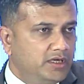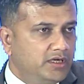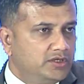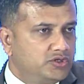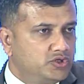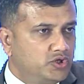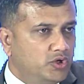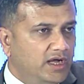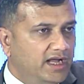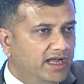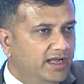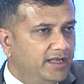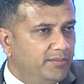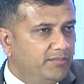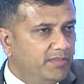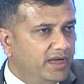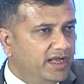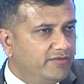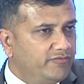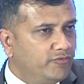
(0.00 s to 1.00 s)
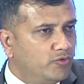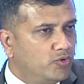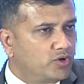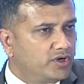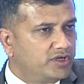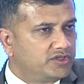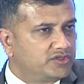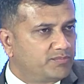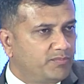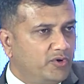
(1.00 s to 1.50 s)
So my
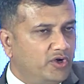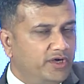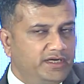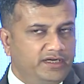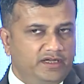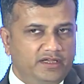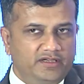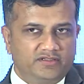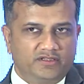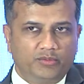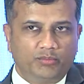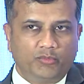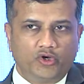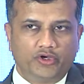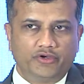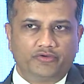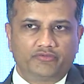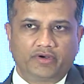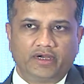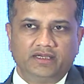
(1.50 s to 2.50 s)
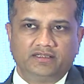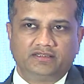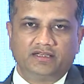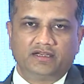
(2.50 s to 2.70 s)
focus point is the monetize,